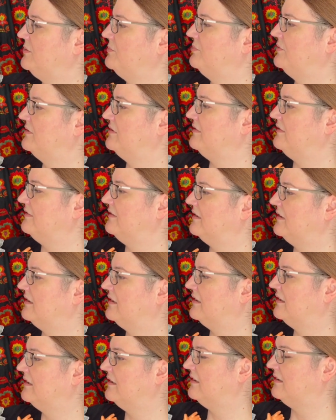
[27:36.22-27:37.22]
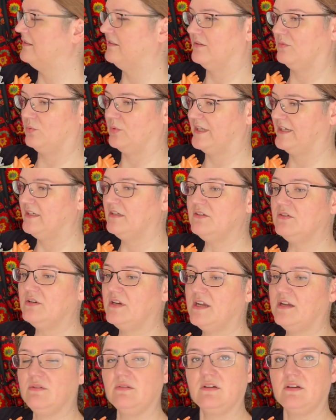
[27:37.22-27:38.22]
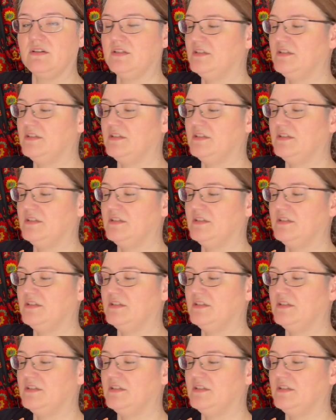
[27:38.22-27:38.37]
put the wedding crown on